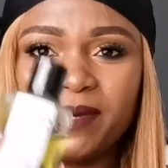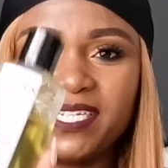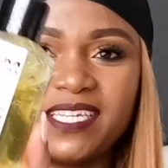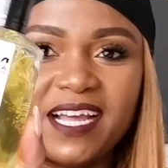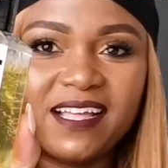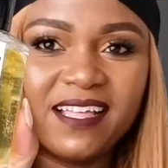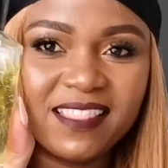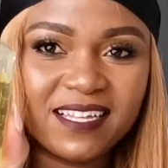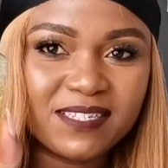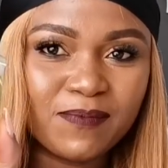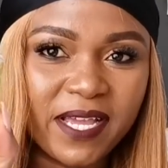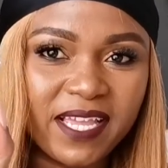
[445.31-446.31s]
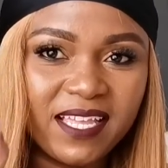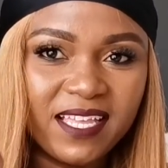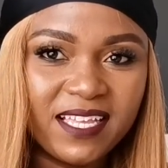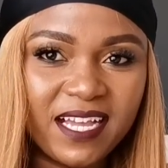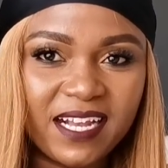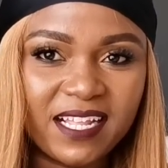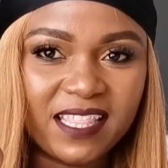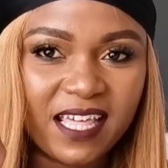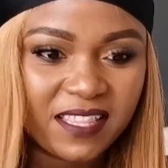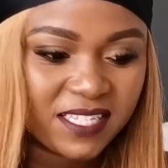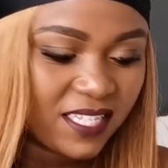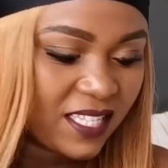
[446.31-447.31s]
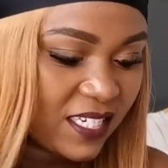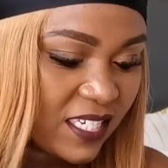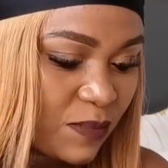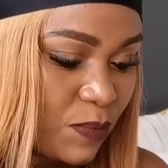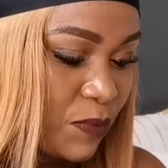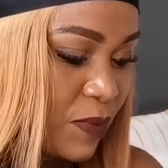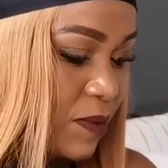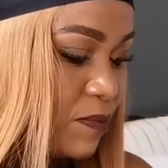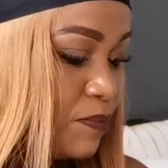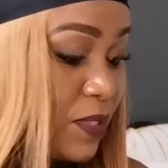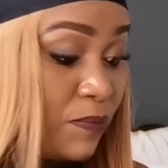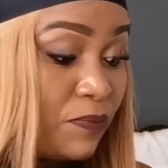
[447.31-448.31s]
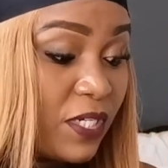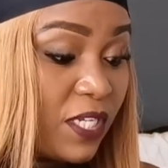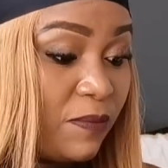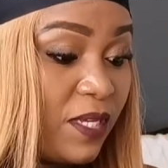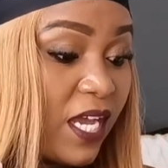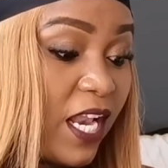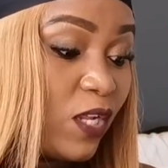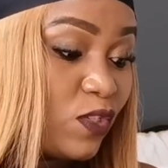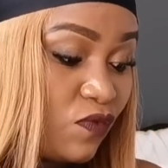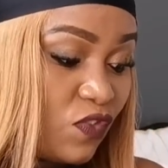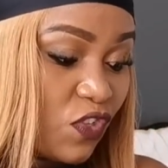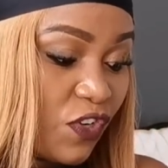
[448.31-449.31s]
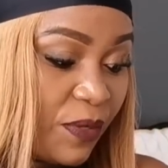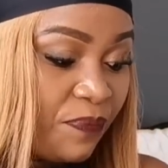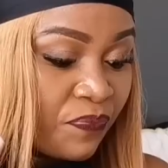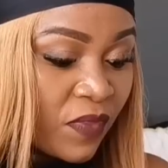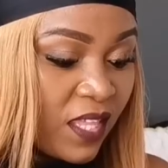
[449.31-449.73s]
But yeah, that's the other scent that has been bringing me a lot of joy.